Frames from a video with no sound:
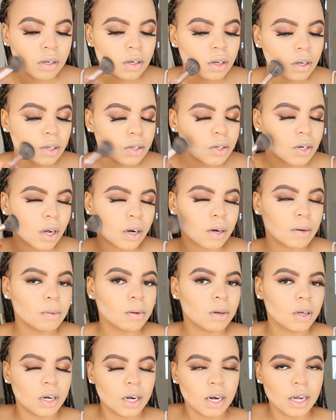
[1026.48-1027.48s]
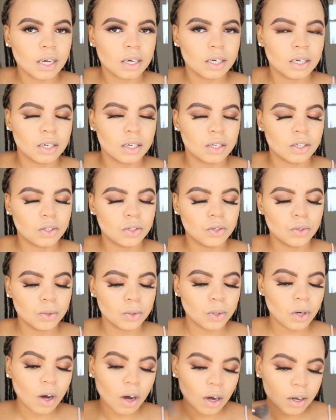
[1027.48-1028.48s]
I'll try to put like a cue
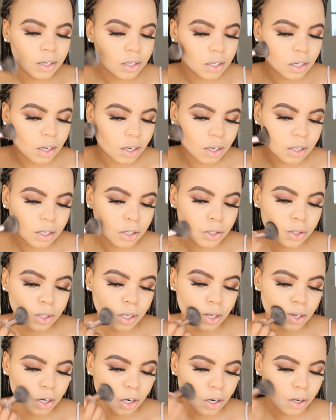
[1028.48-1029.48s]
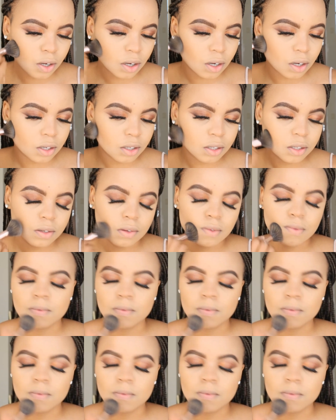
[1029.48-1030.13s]
card here that you can click on.